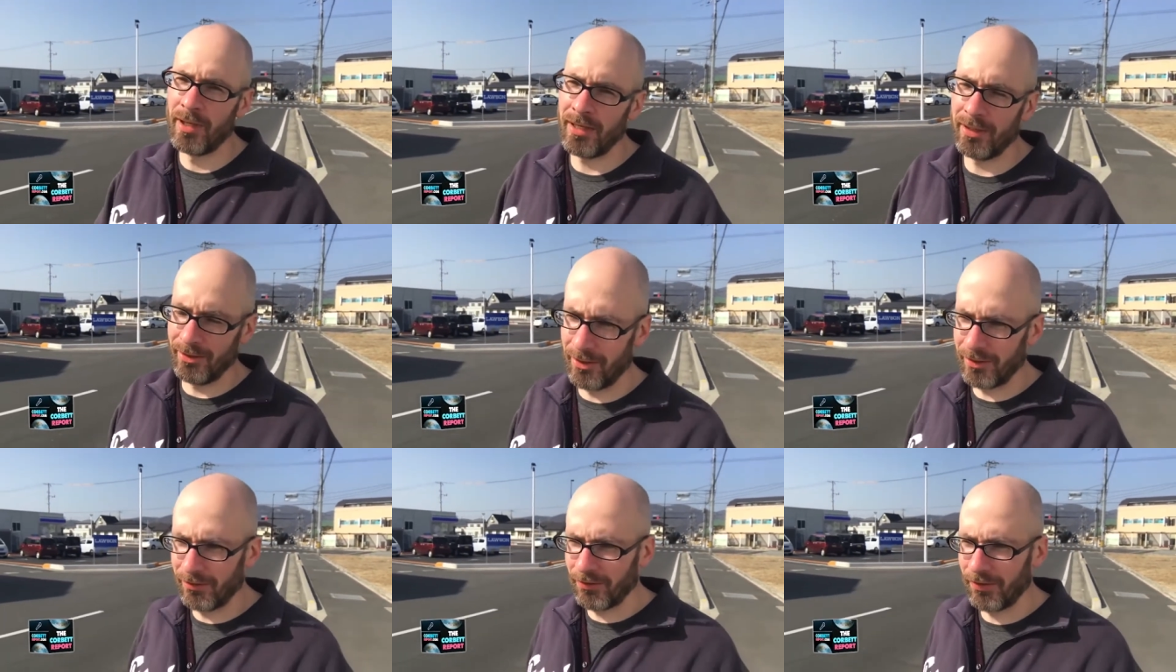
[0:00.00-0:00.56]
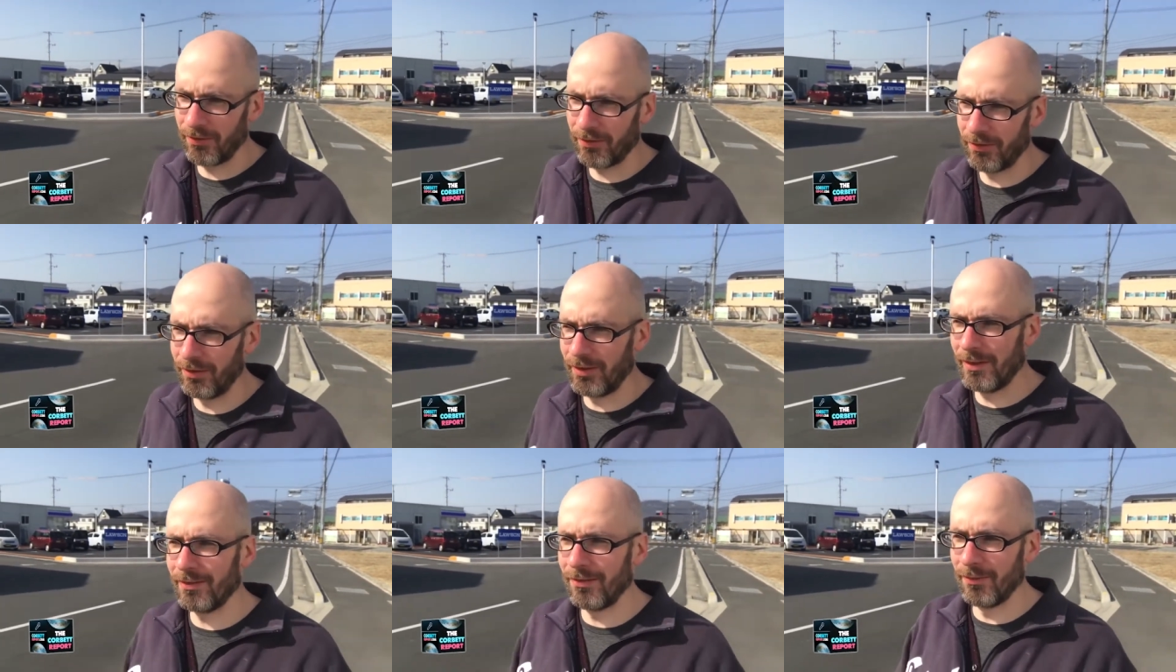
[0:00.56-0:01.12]
my audience
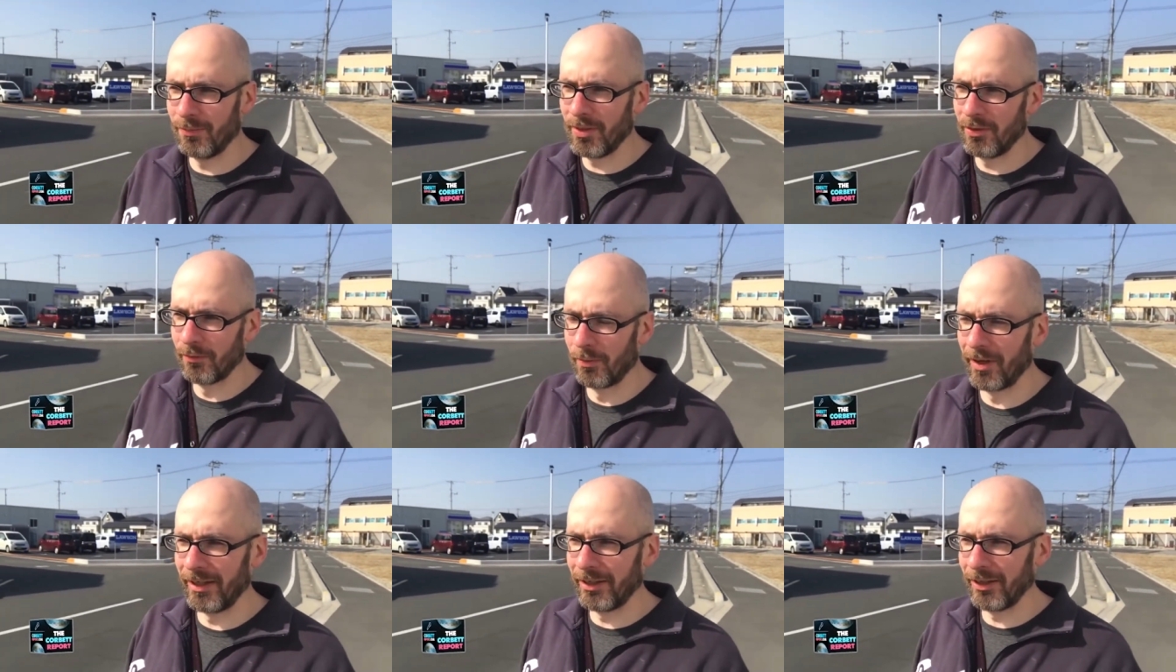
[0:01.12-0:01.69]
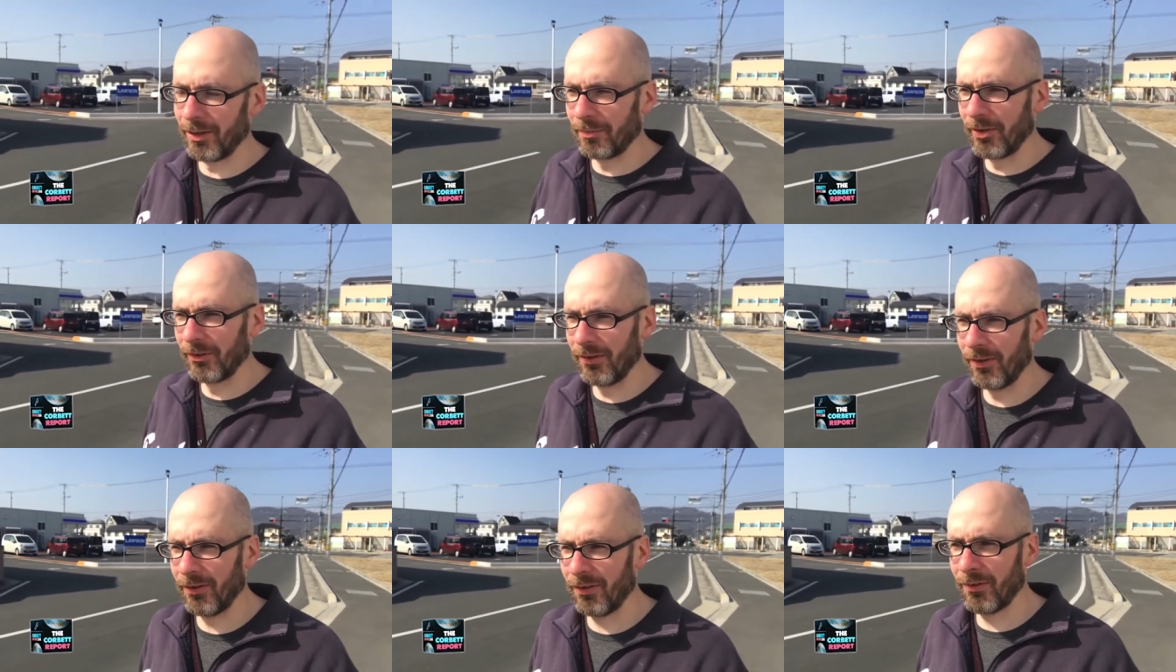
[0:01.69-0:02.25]
doesn't need to be reminded
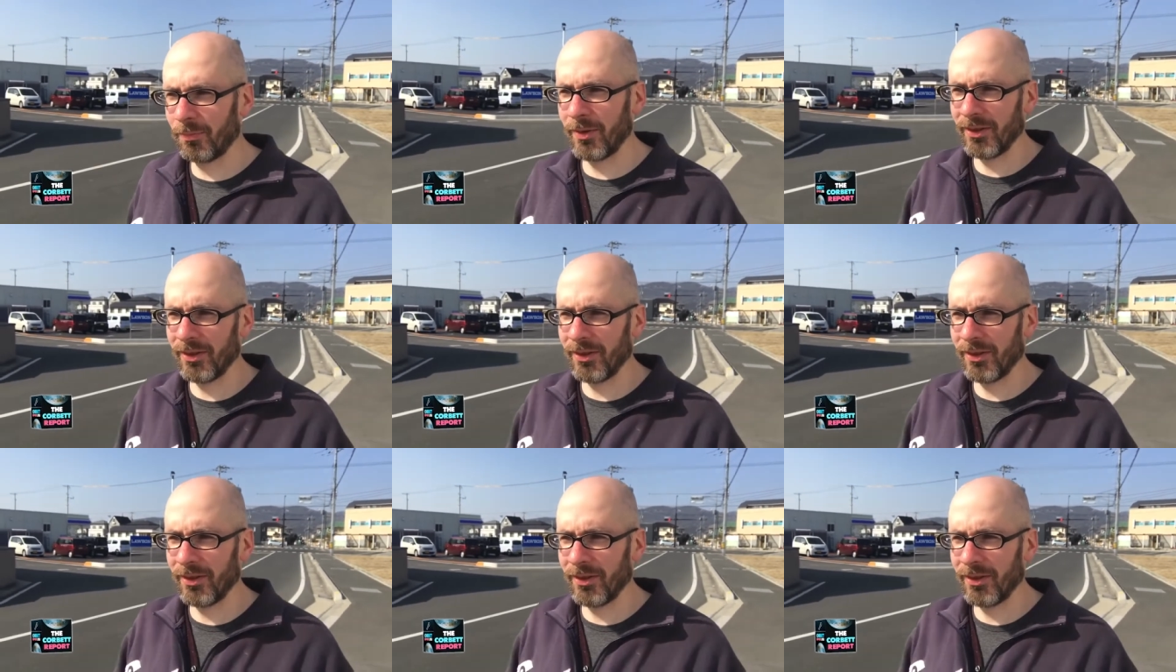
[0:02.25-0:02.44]
about this,